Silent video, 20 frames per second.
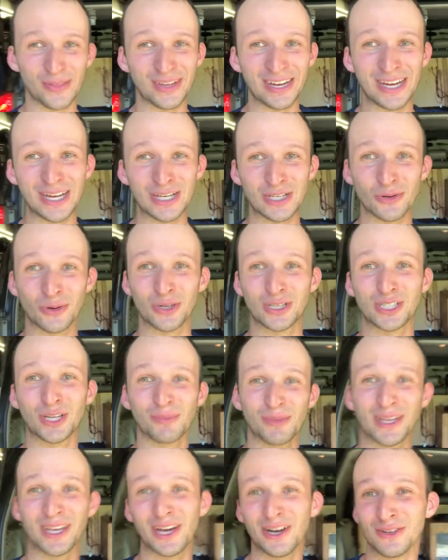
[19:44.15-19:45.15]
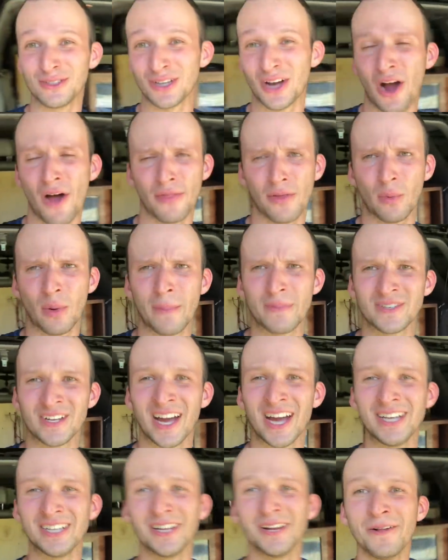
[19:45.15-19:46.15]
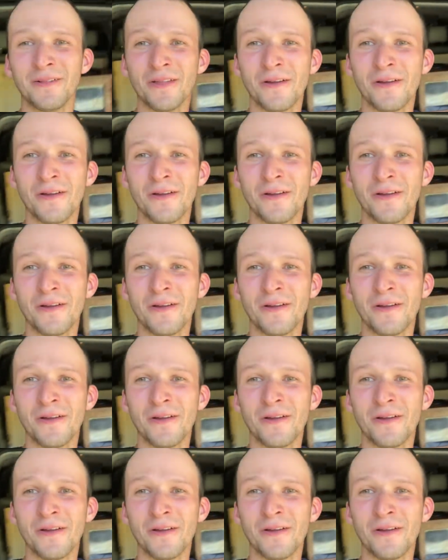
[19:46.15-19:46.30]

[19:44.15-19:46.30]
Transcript: these or something else on their website